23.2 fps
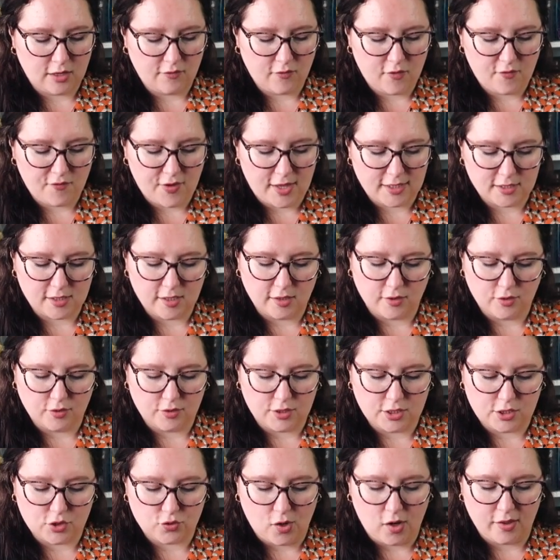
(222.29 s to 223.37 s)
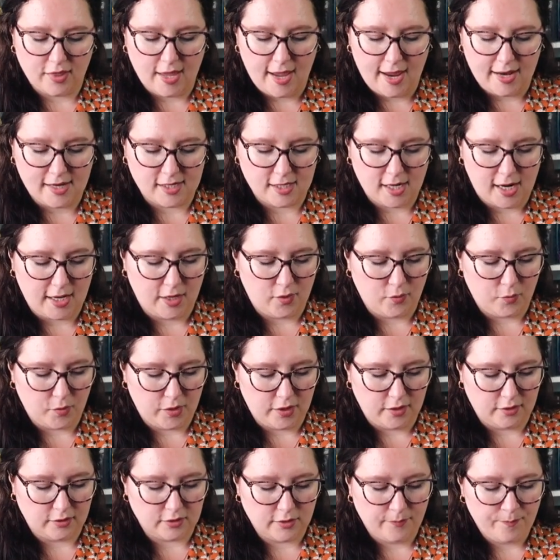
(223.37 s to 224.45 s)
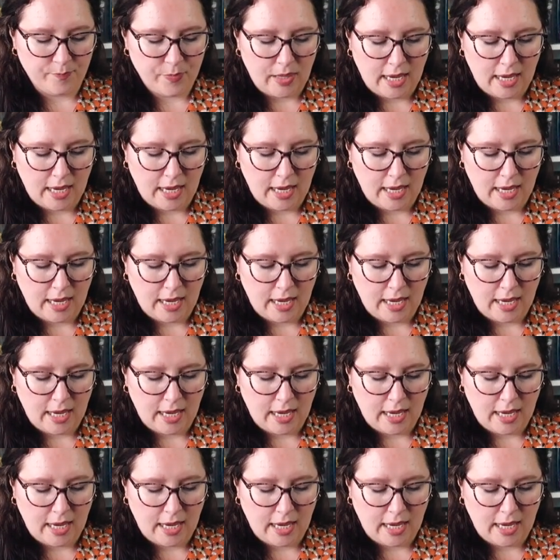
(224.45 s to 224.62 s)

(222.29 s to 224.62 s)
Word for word: of events that could destroy their entire world.